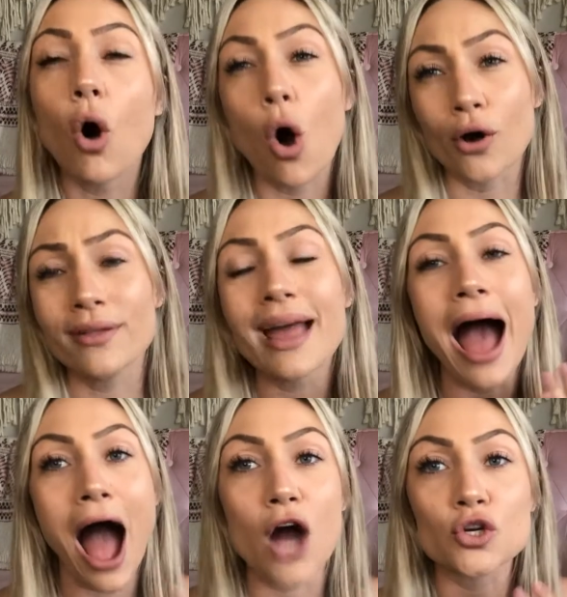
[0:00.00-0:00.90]
Are they
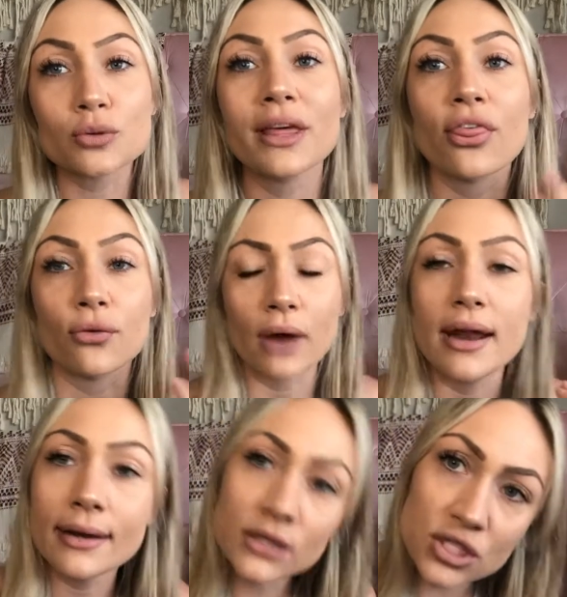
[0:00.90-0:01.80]
actually
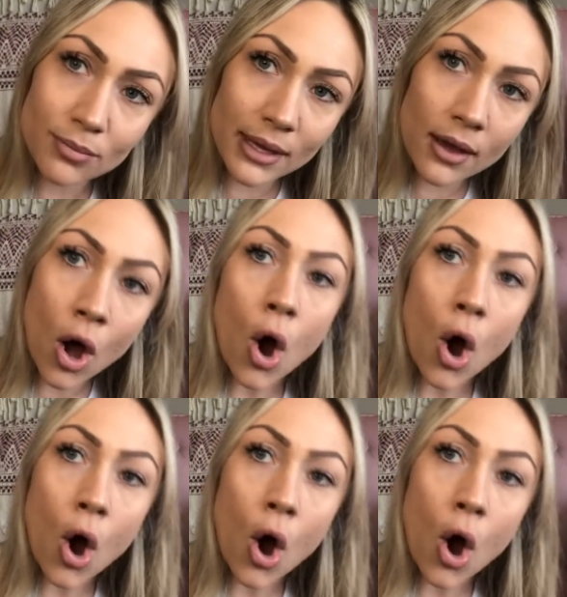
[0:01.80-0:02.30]
threatening to me?